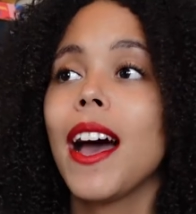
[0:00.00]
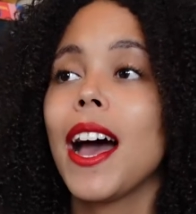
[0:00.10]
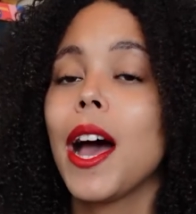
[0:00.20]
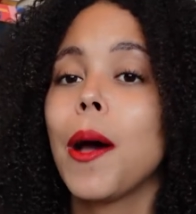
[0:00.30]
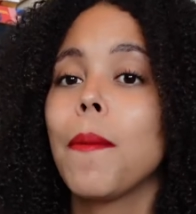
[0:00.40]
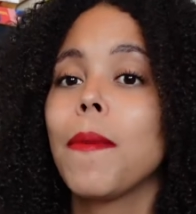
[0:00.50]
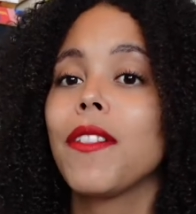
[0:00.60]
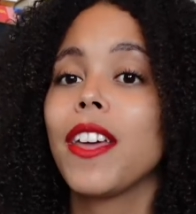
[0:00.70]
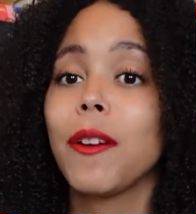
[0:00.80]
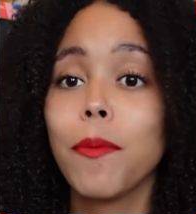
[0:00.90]
Um,
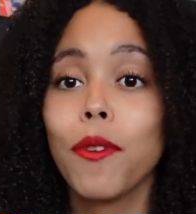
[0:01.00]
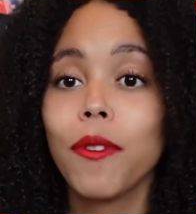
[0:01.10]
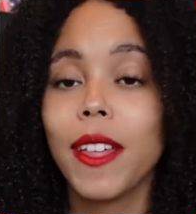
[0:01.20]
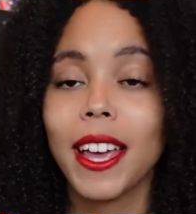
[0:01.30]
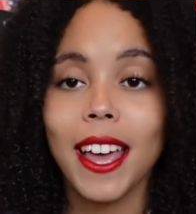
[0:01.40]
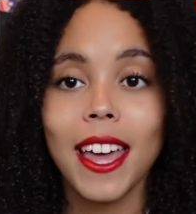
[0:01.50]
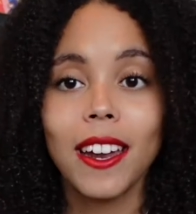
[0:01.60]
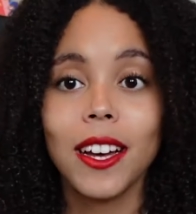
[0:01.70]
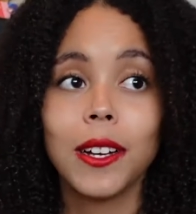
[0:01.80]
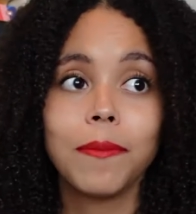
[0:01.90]
they're both like in
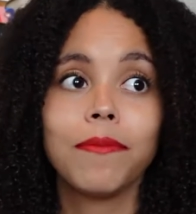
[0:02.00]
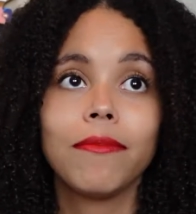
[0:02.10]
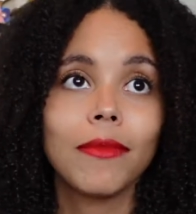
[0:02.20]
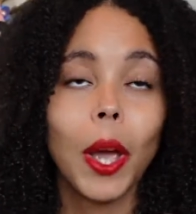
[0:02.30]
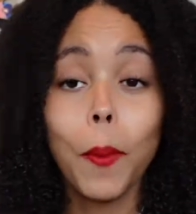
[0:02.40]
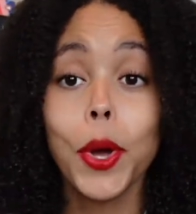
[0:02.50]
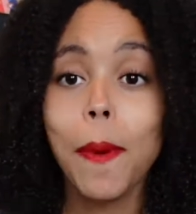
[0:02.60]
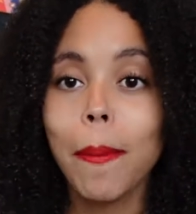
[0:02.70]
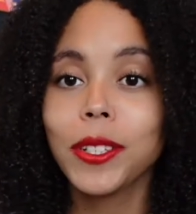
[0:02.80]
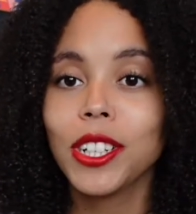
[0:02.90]
a book
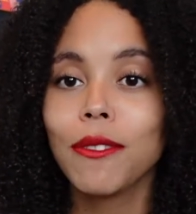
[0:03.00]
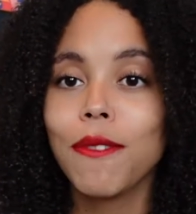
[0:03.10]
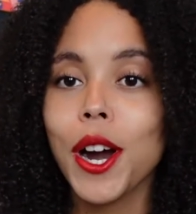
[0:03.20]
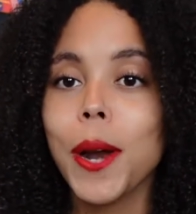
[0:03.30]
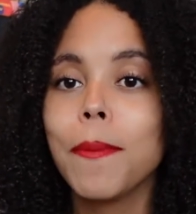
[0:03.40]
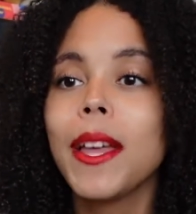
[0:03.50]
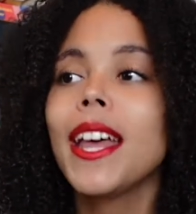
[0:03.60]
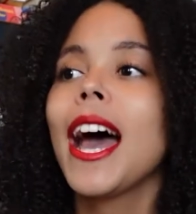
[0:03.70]
publishing firm,